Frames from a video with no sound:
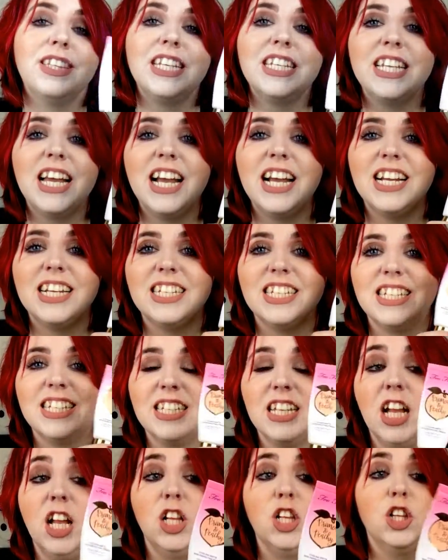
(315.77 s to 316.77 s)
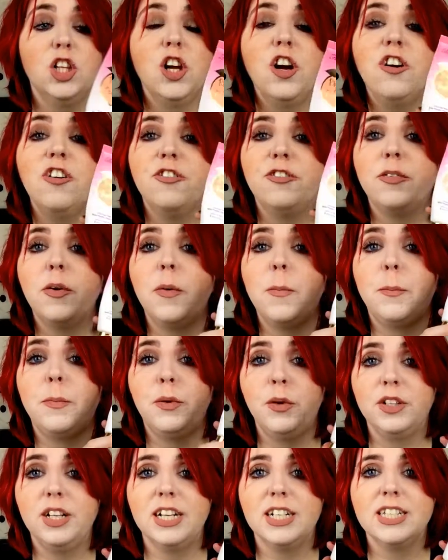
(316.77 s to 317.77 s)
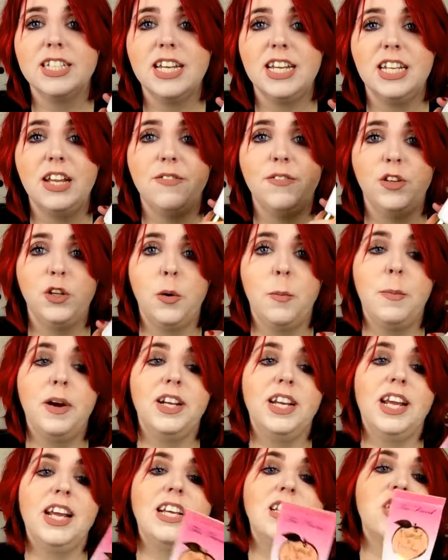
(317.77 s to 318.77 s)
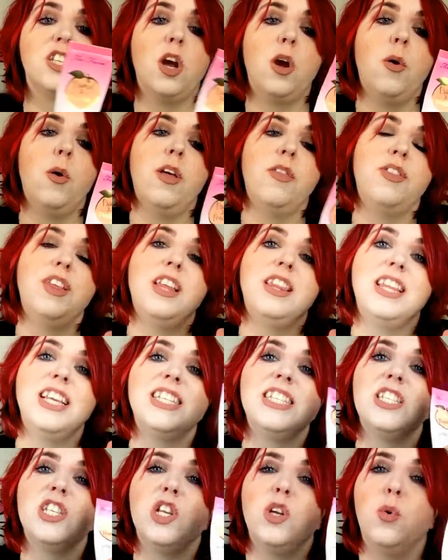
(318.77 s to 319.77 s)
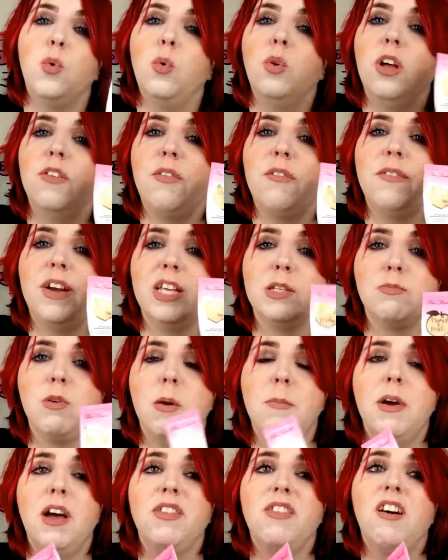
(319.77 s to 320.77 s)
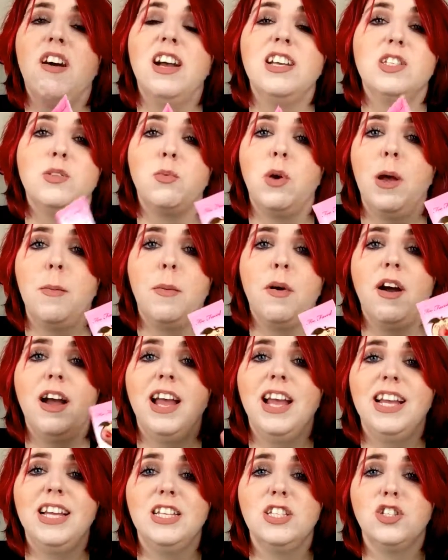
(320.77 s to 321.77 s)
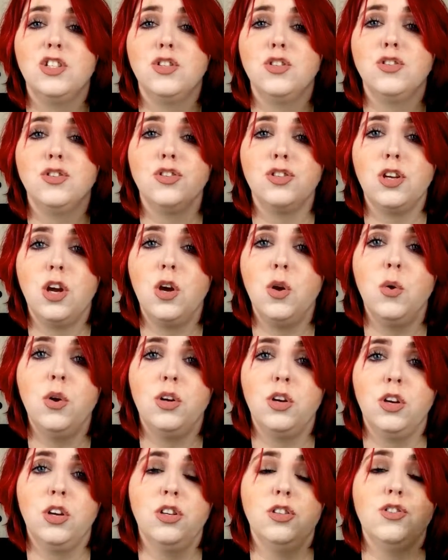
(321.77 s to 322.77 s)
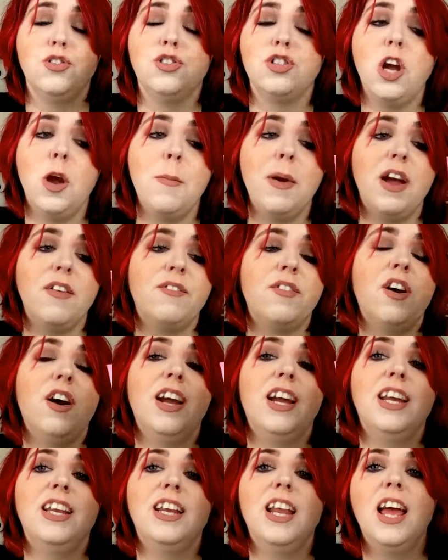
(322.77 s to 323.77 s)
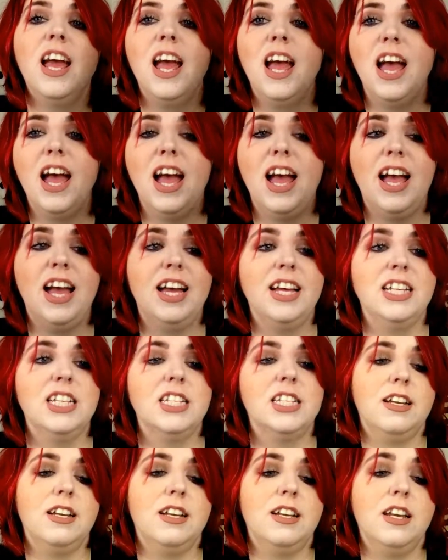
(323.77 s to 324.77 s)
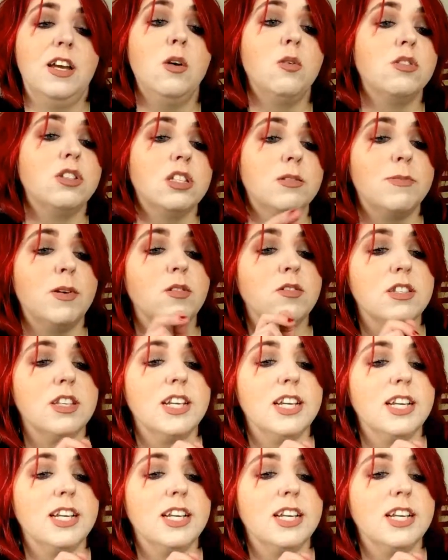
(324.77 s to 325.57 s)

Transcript: This has a lot of product in it for your money. So this is an all over face primer that I swear by. It's so good, so mattifying, and it also smells